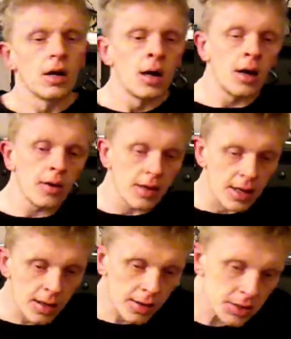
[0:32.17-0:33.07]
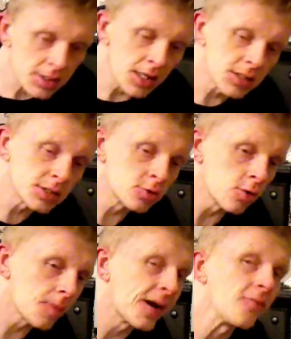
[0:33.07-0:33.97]
Okay guys, let's talk
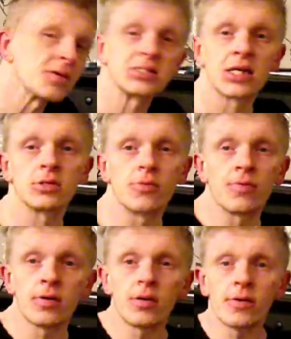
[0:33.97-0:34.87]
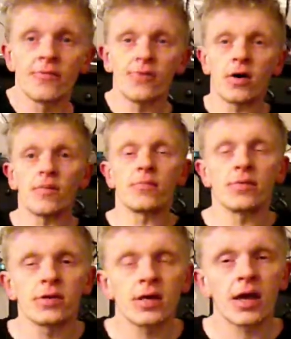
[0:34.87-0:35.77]
about the setup from
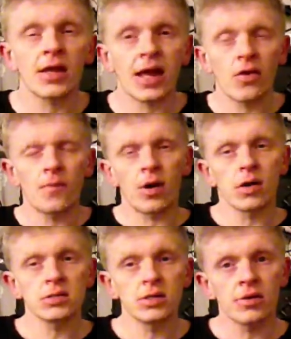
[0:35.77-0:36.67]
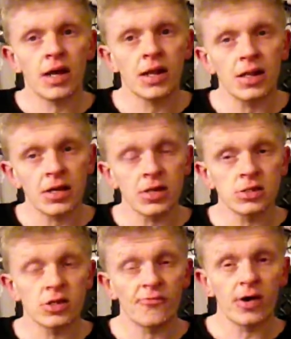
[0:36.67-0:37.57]
getting it out of the box and linking it
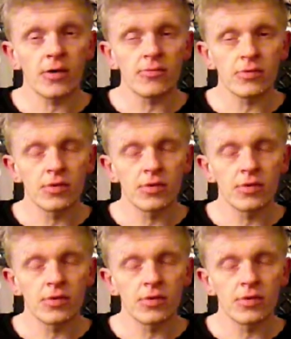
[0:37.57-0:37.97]
to the phone.